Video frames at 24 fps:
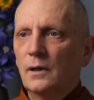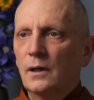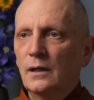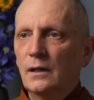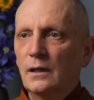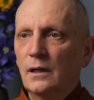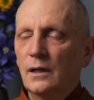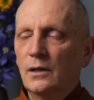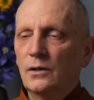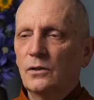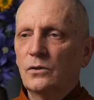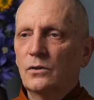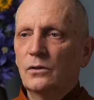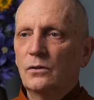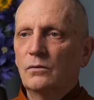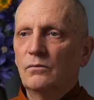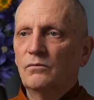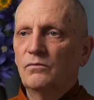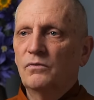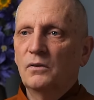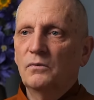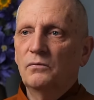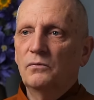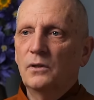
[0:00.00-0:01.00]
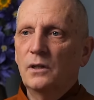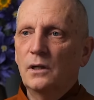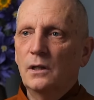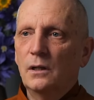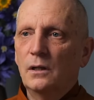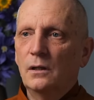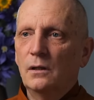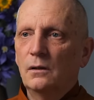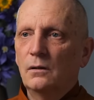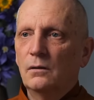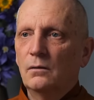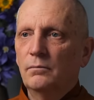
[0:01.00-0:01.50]
a dozen,
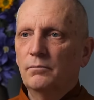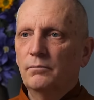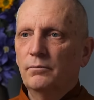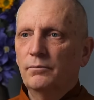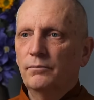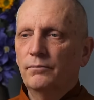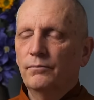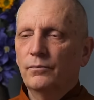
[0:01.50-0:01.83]
15.